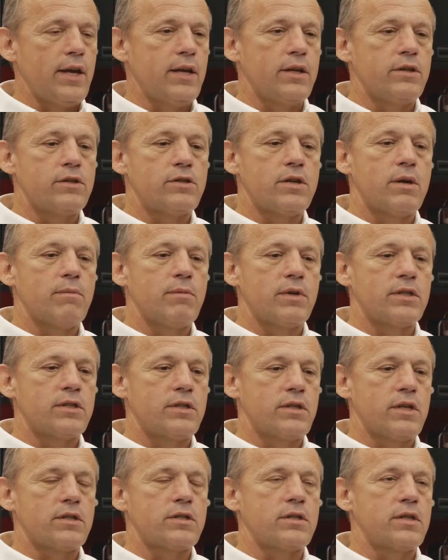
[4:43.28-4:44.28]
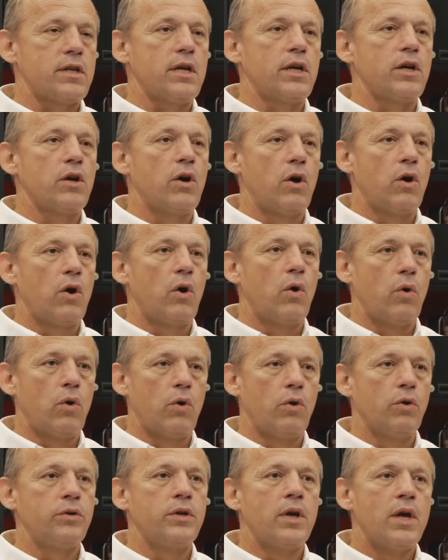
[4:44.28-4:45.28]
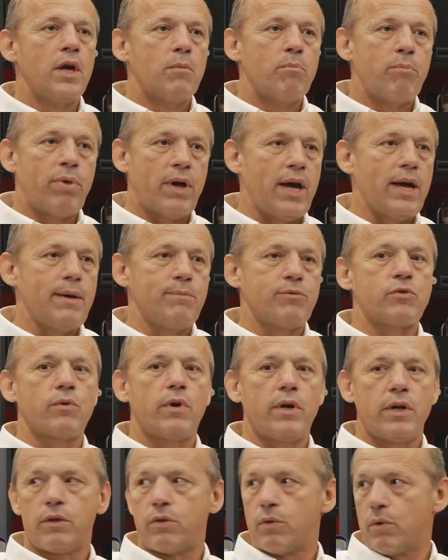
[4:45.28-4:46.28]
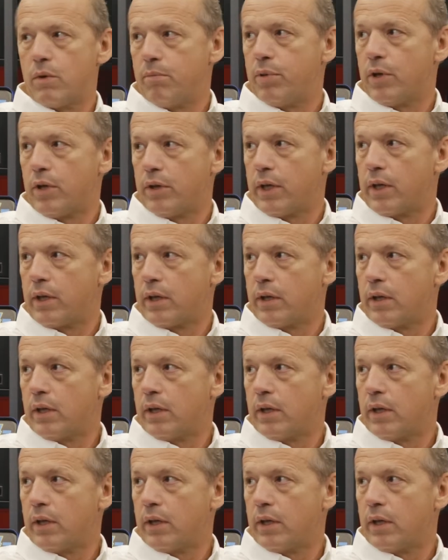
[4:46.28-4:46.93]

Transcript: in some existing old pipes running through a building.